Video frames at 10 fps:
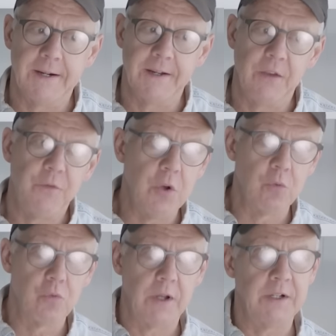If you
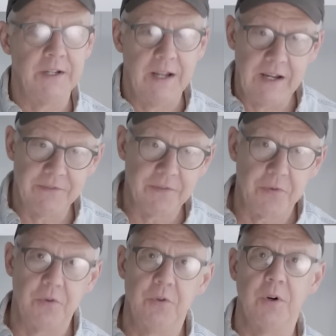run a knife
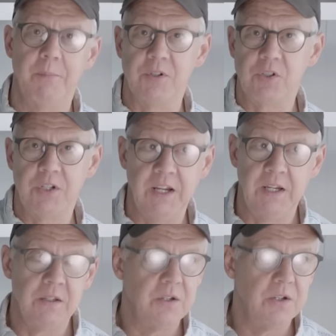through a
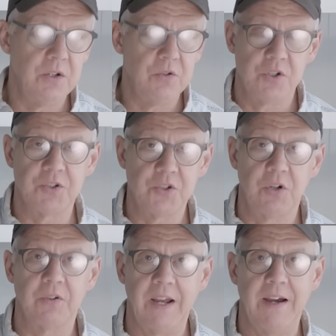machine, you just
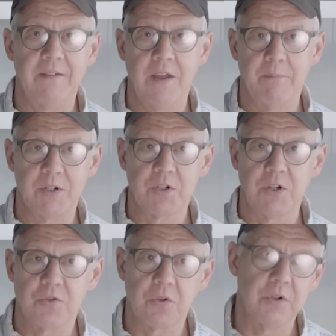don't have that much
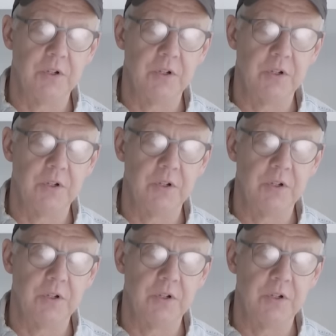control.